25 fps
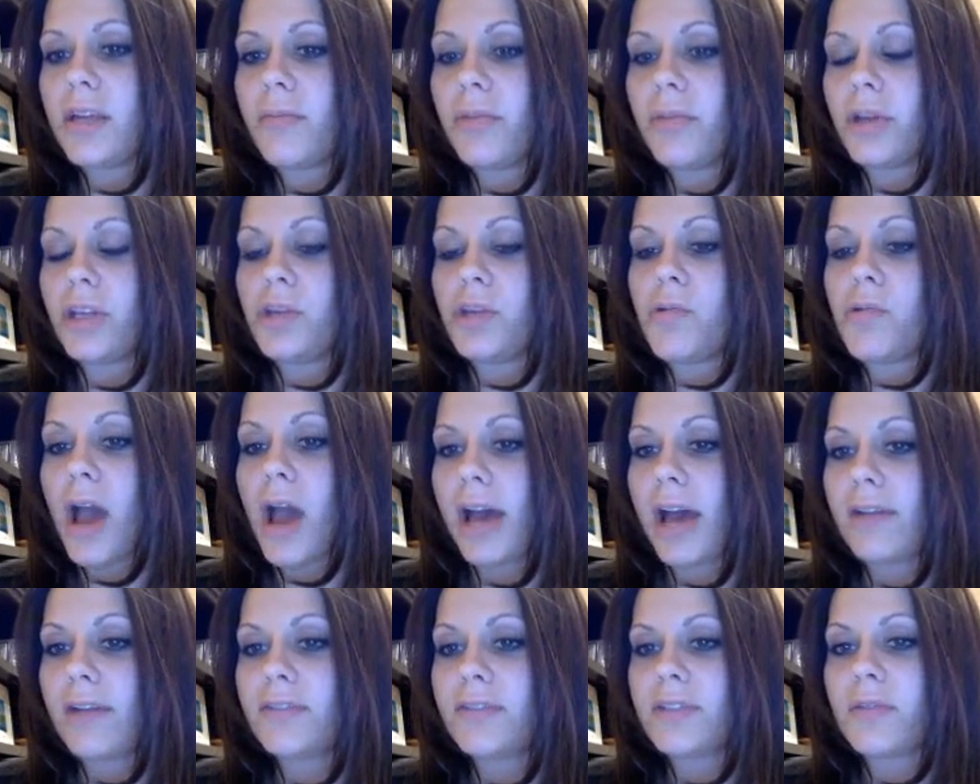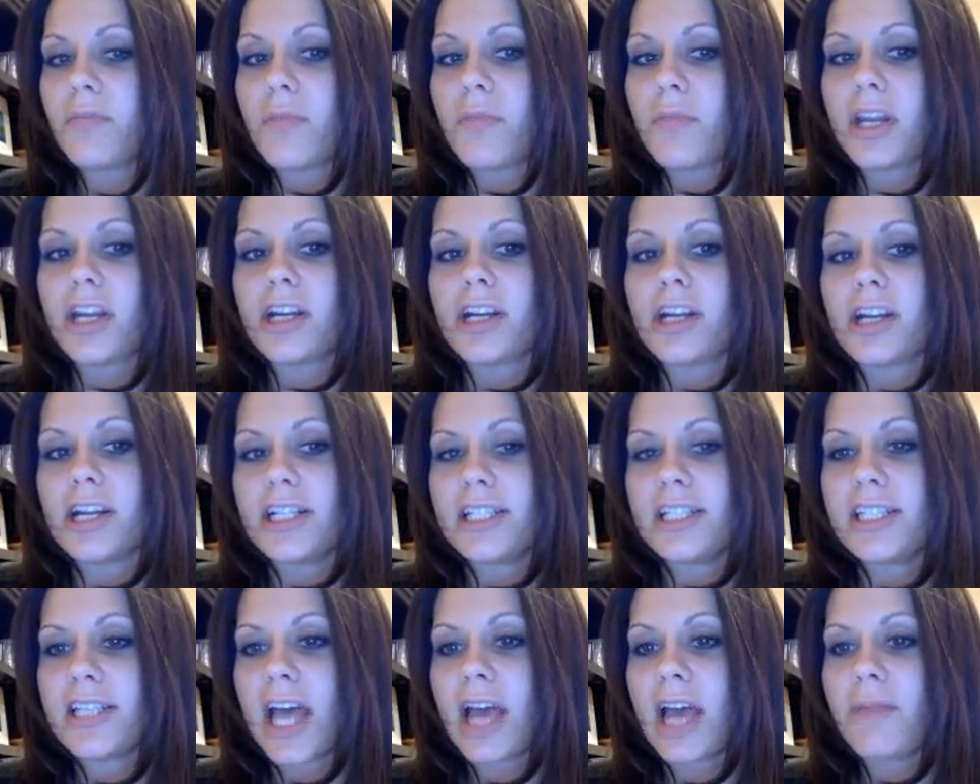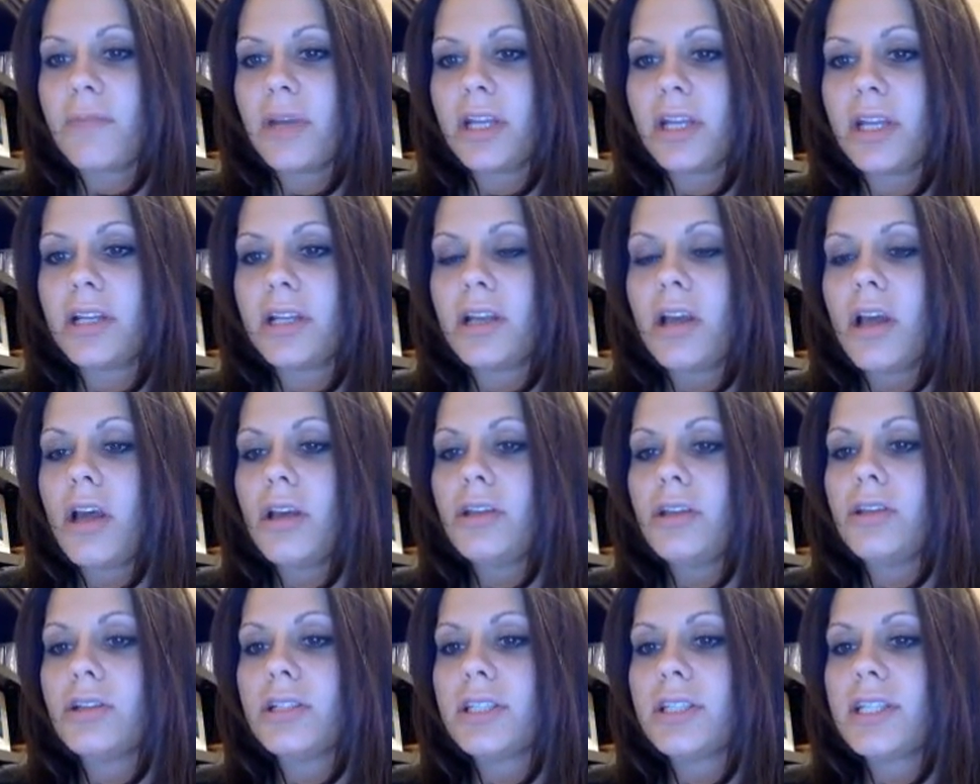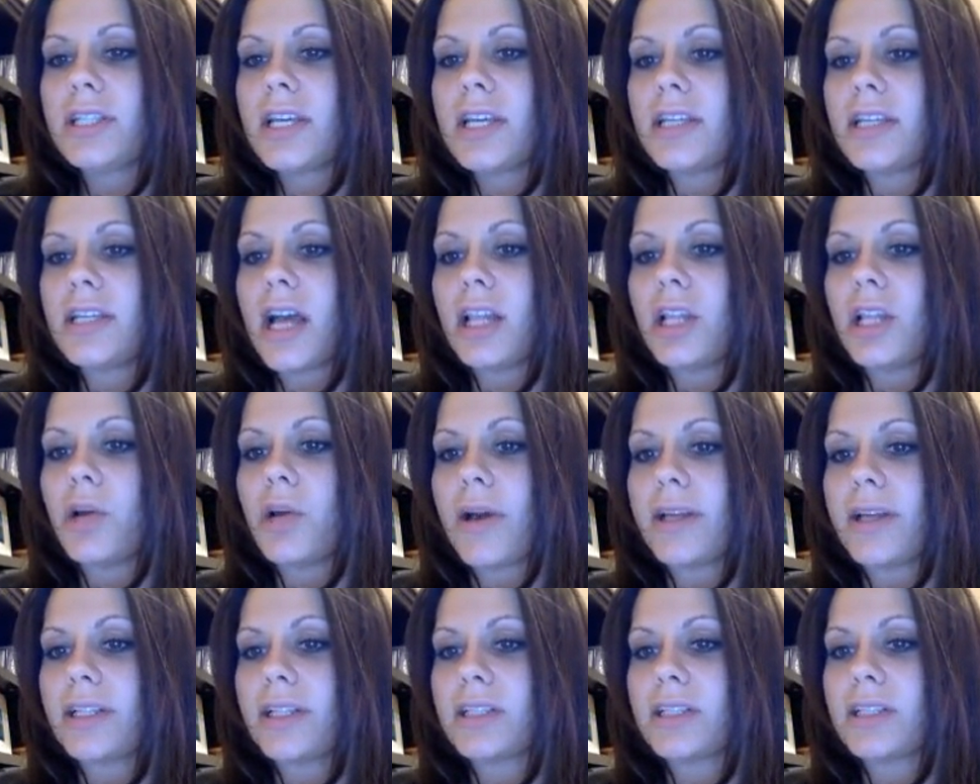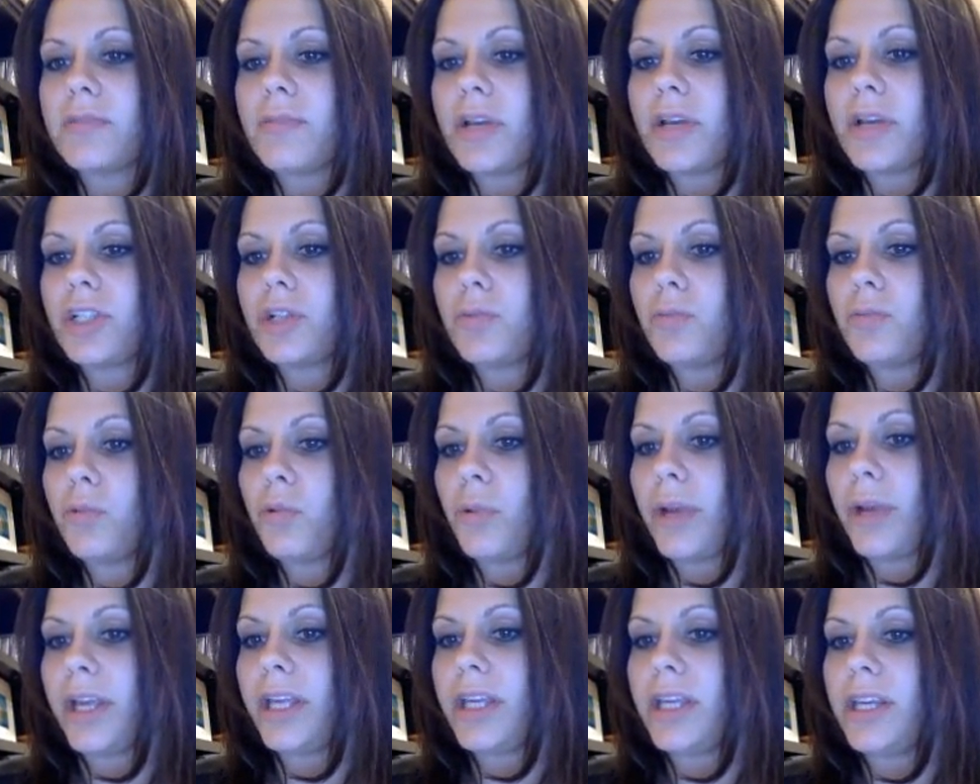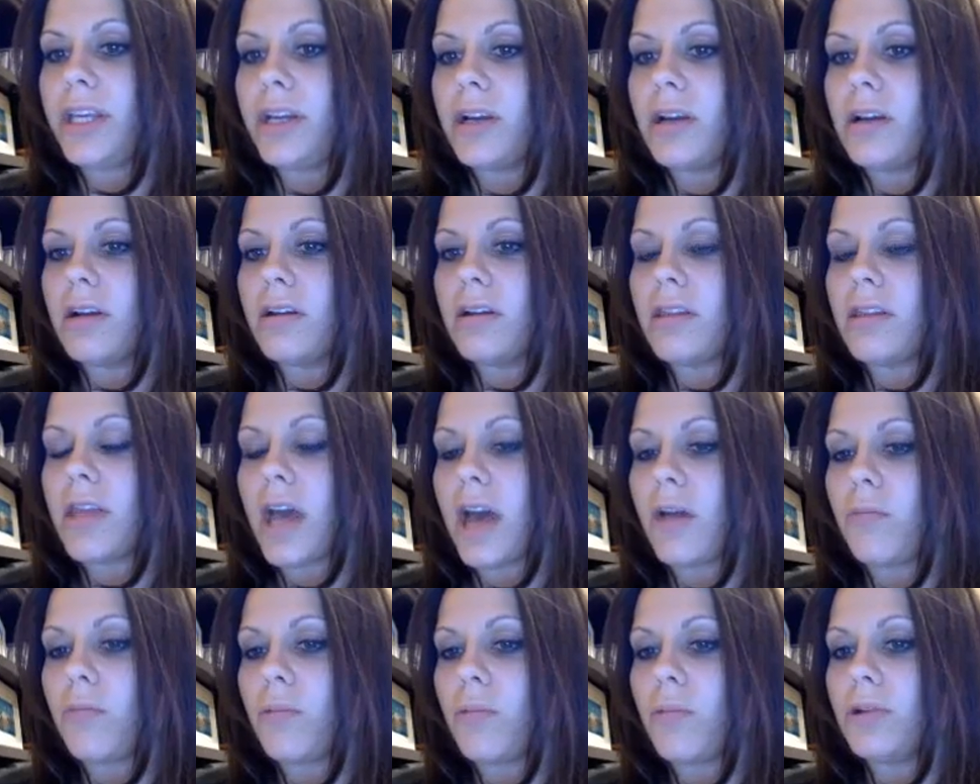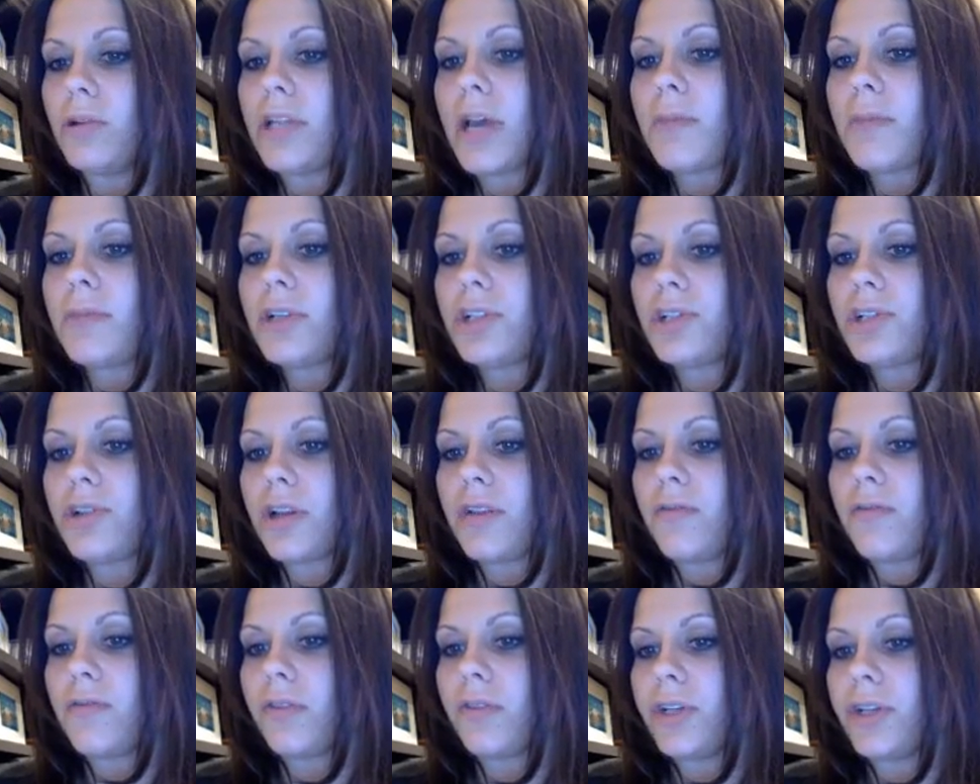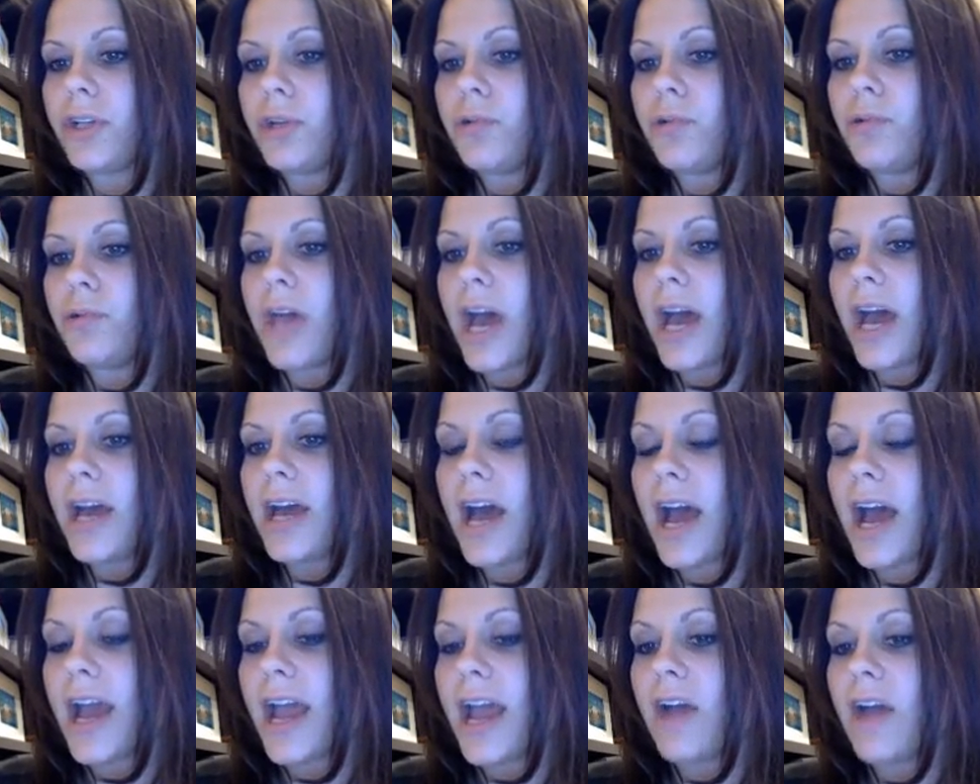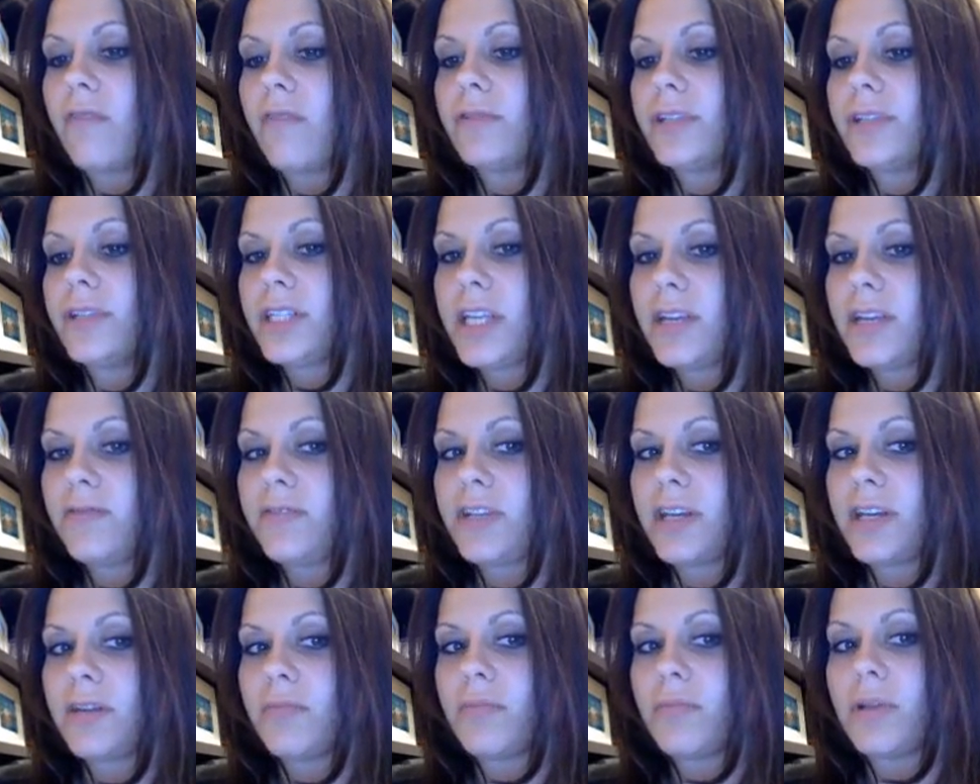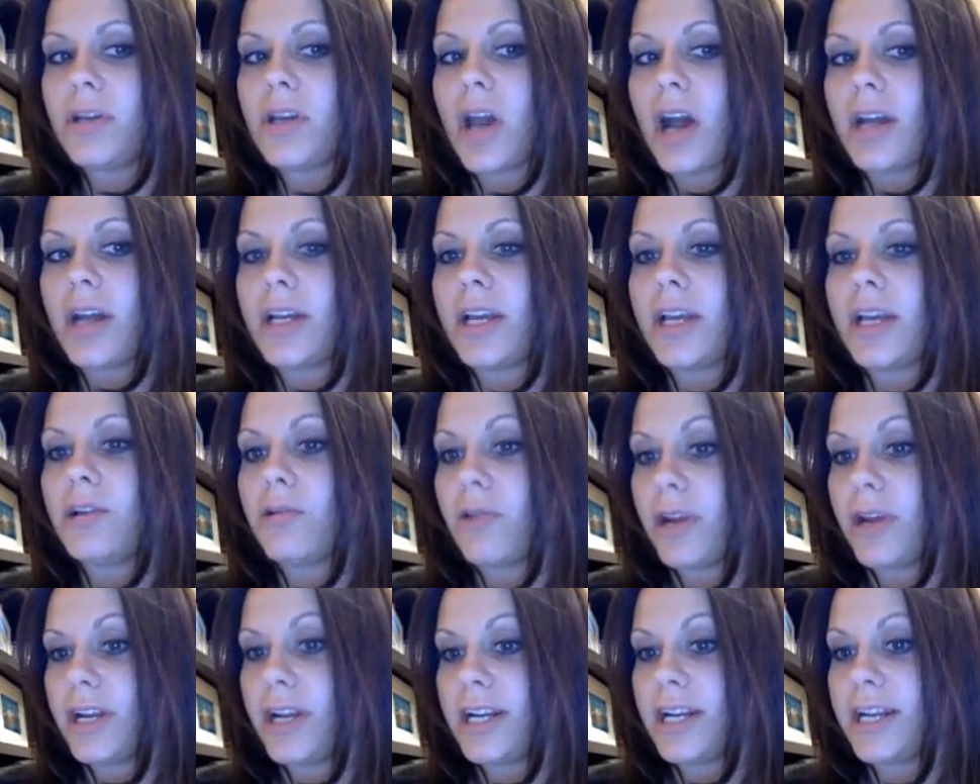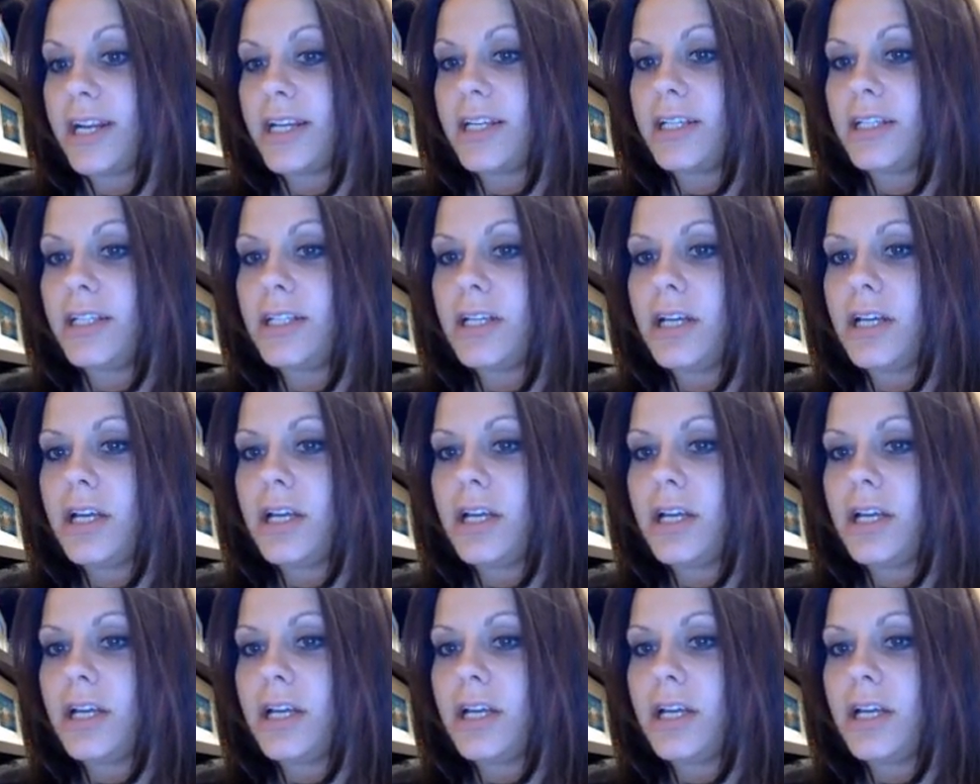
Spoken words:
but you have submitted an assignment, you'll see a yellow exclamation point here that will demonstrate for you that I have received it but not yet graded it.